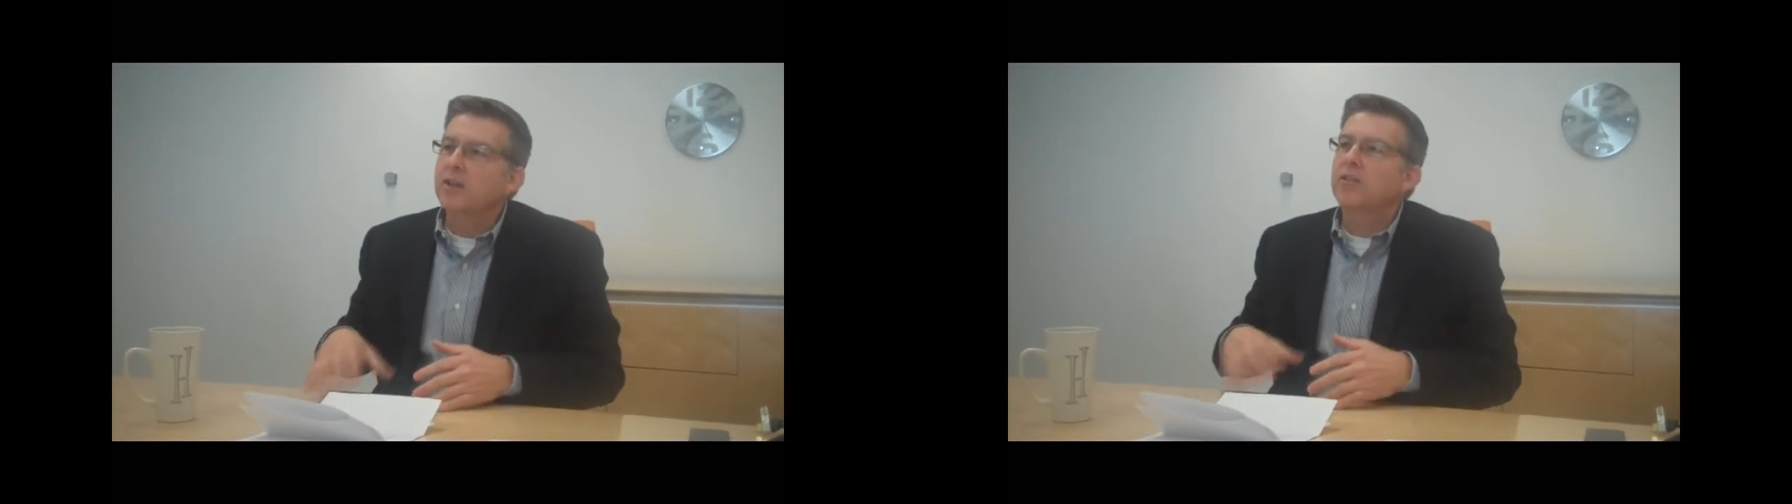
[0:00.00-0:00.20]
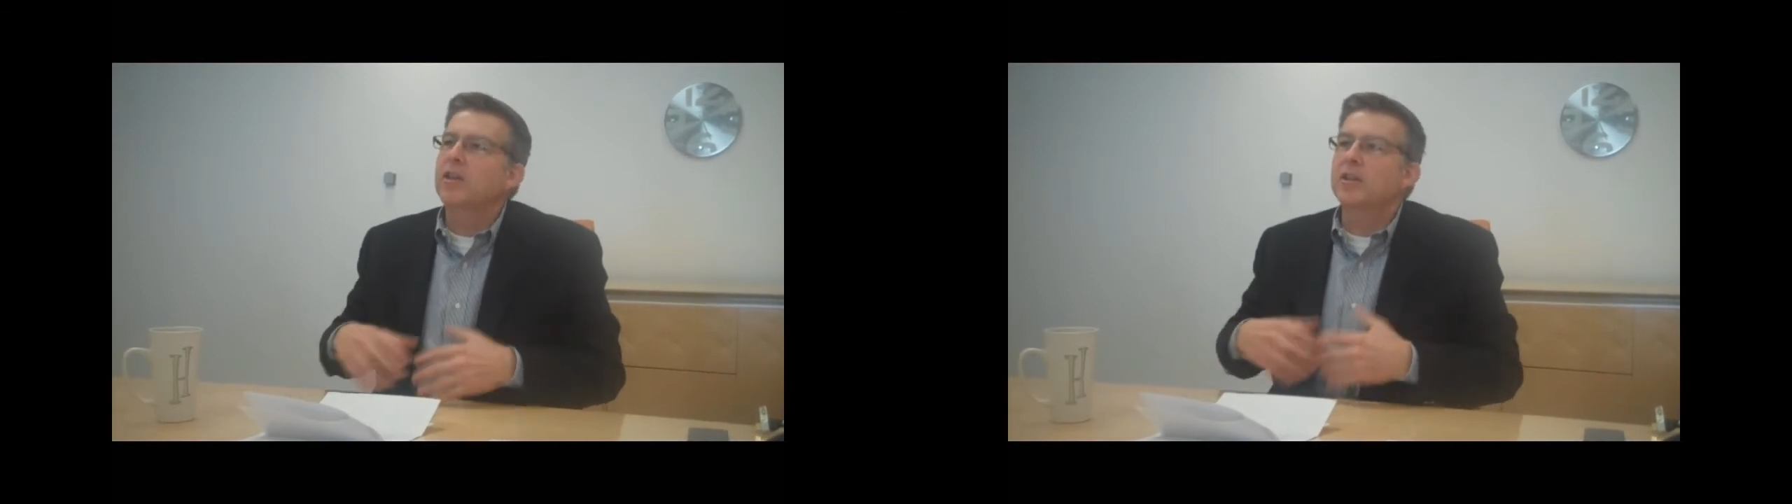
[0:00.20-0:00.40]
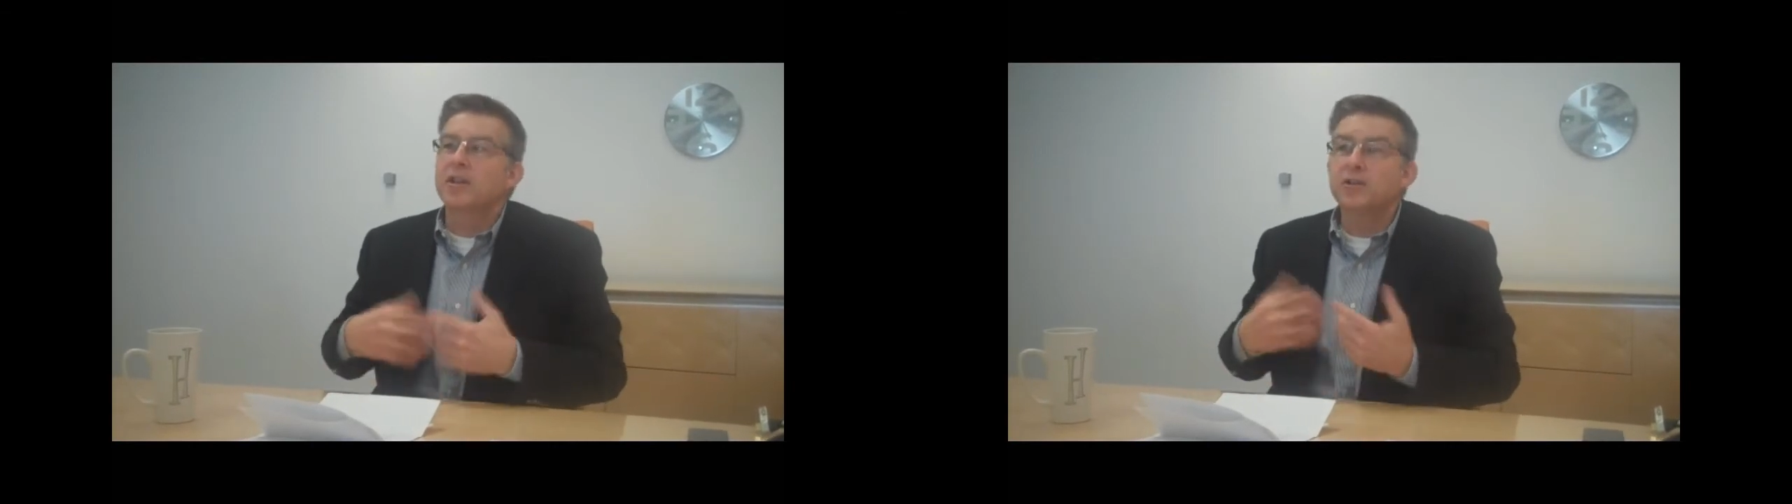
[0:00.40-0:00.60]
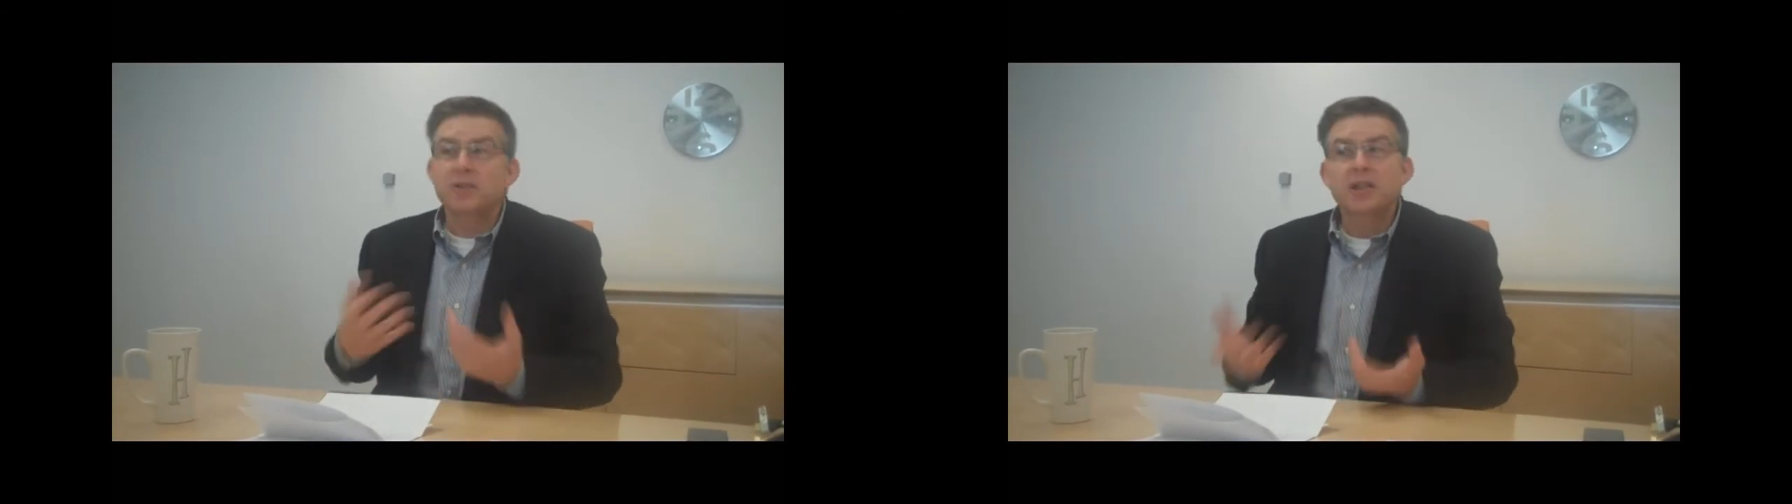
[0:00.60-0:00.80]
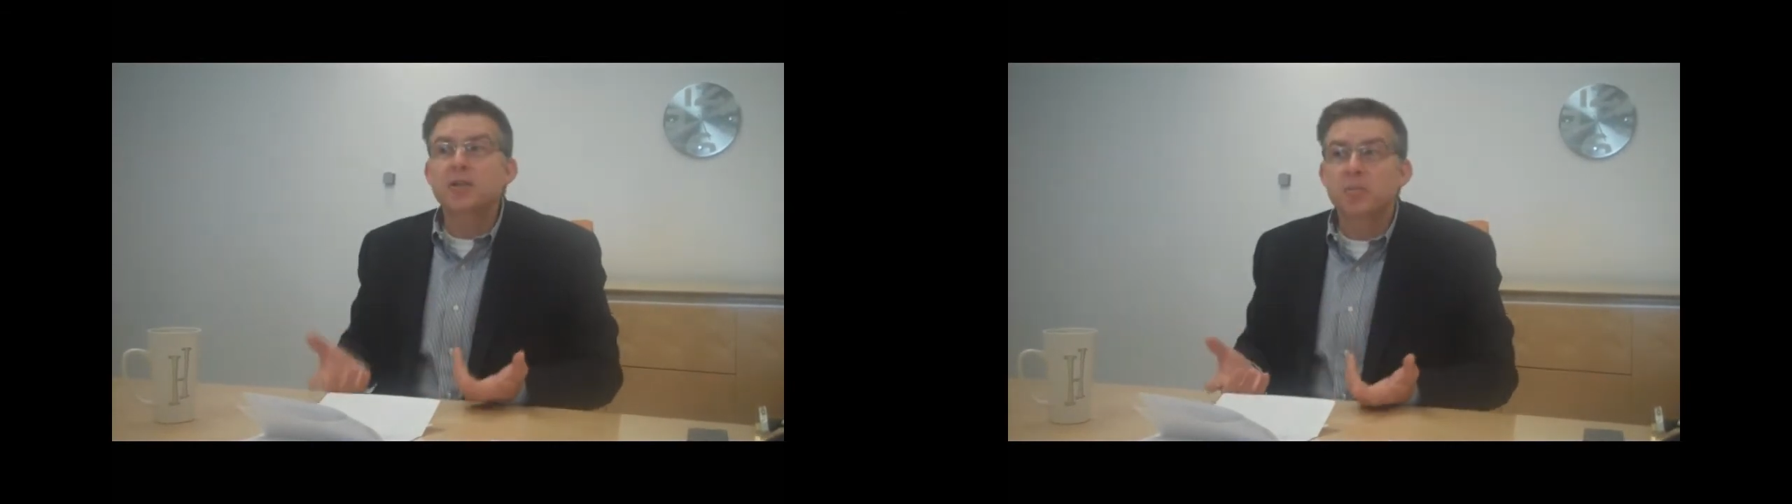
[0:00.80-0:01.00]
is that they'll
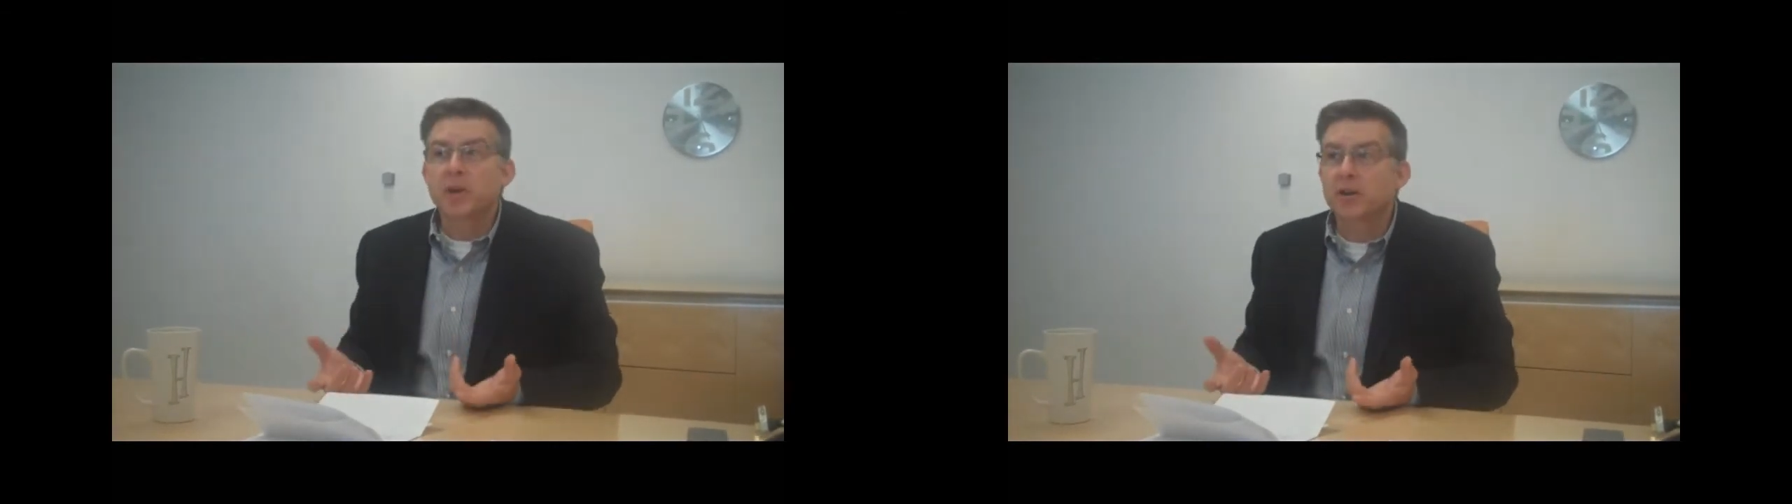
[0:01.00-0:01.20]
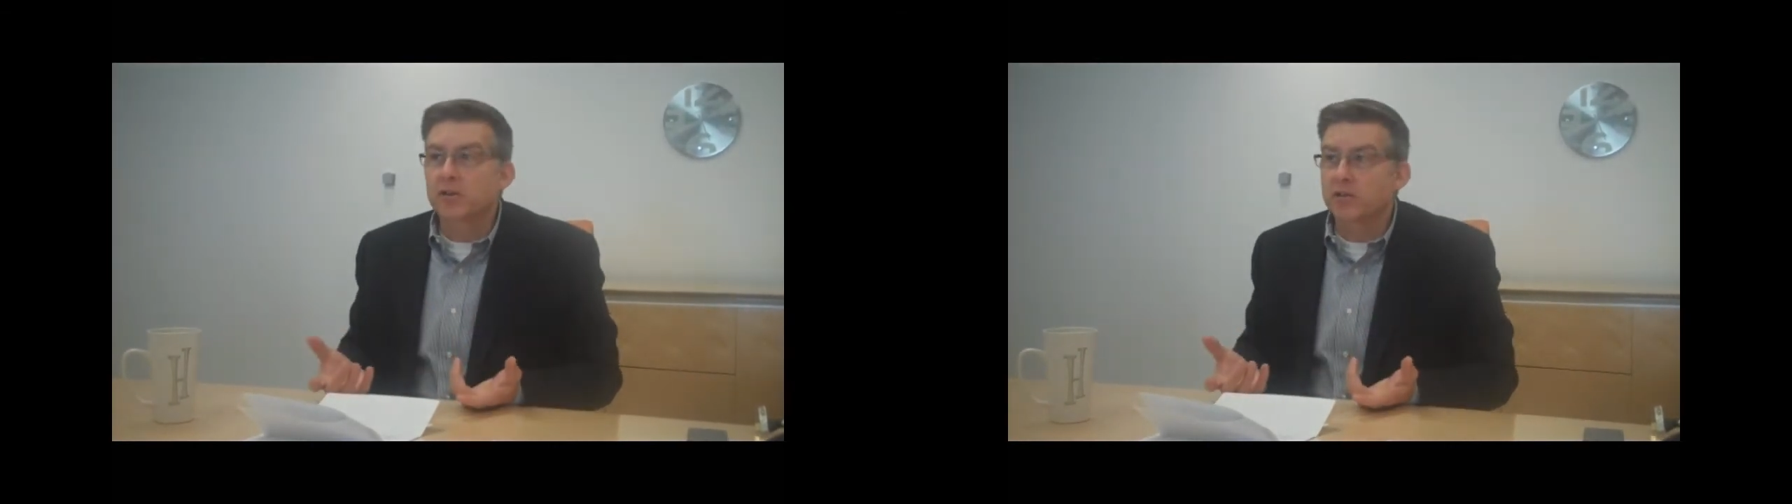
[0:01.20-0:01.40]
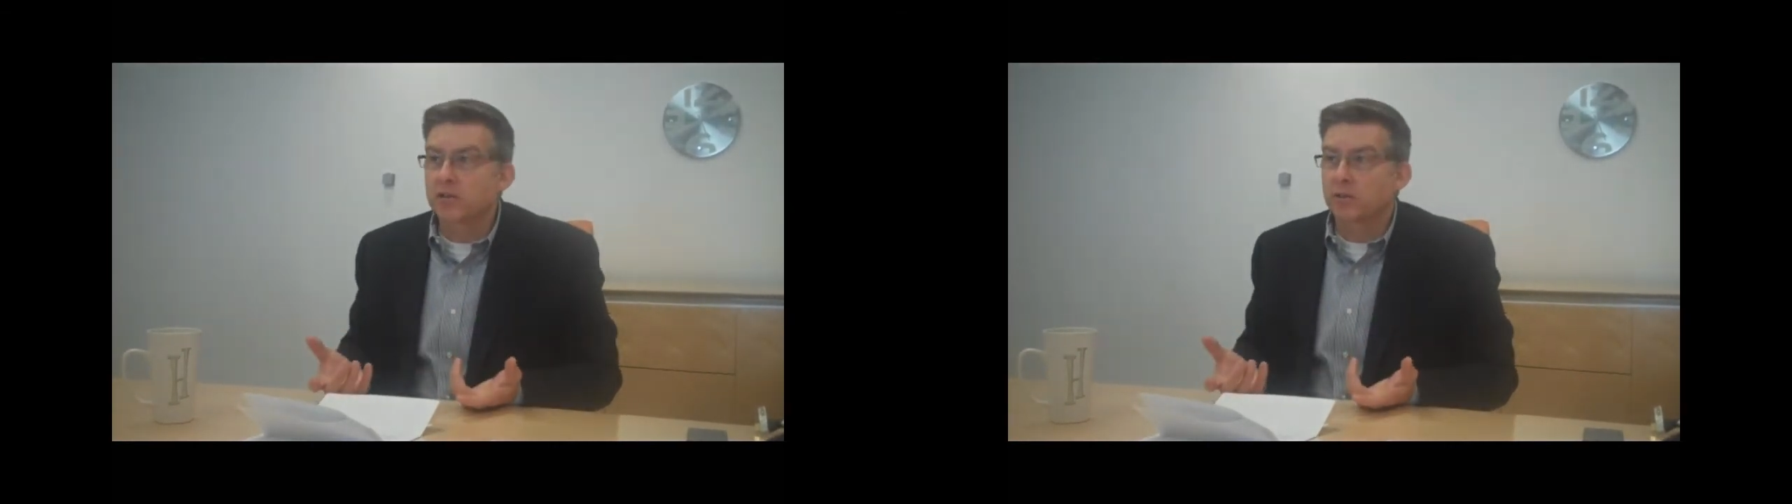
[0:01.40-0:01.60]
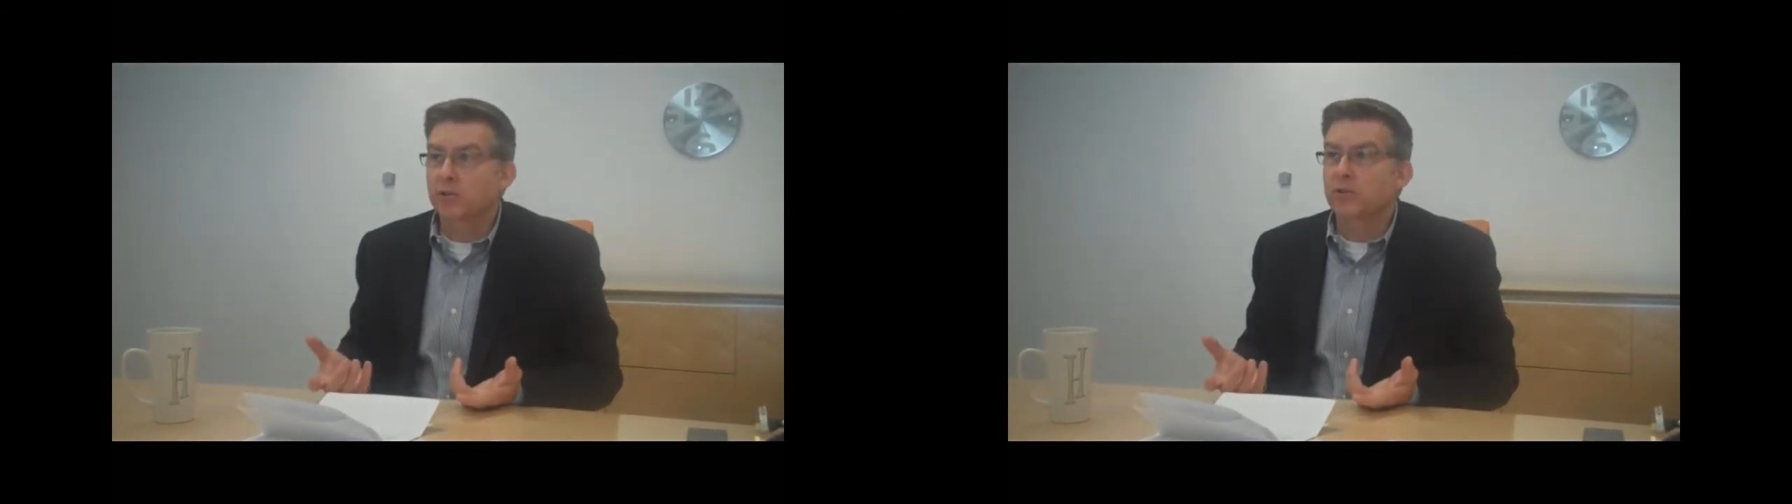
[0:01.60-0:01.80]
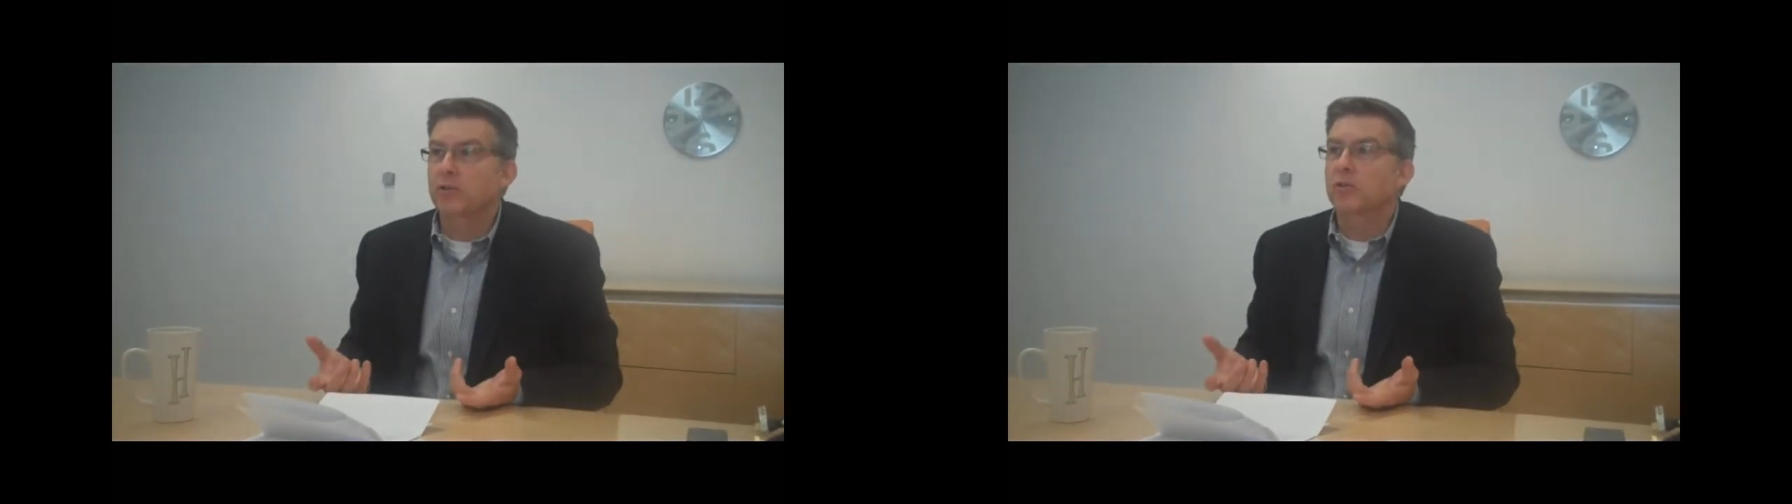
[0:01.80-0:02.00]
need better
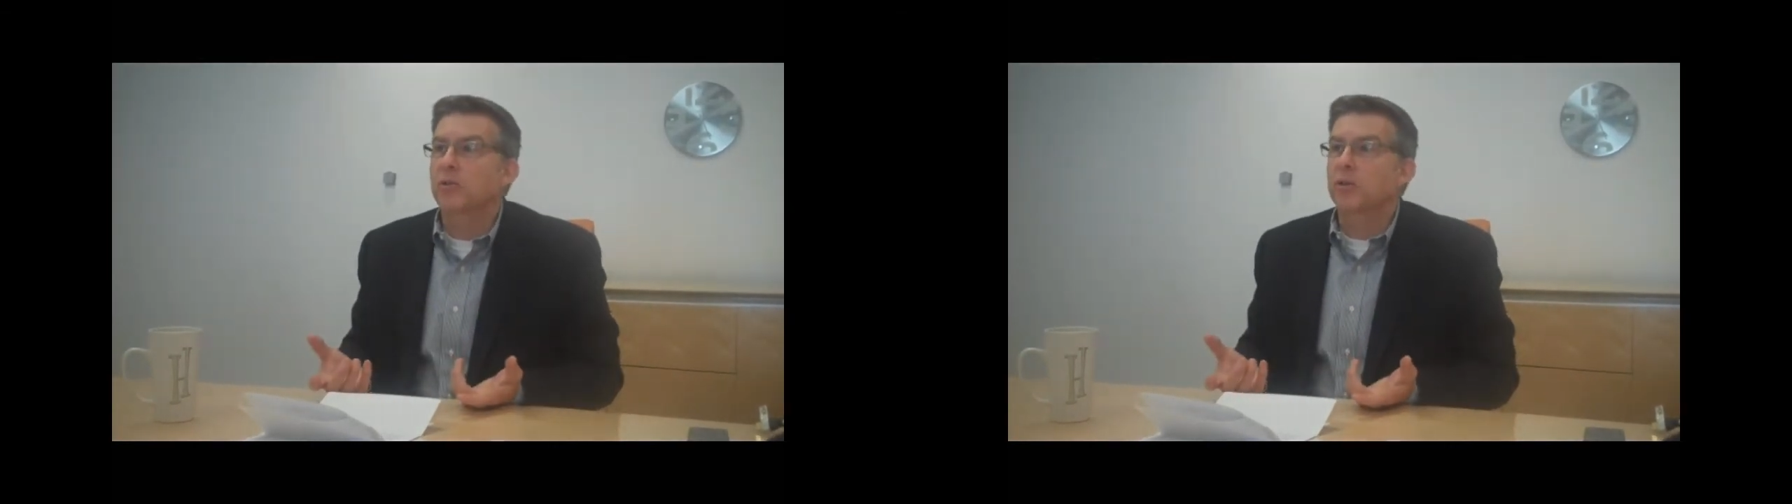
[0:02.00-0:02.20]
solutions.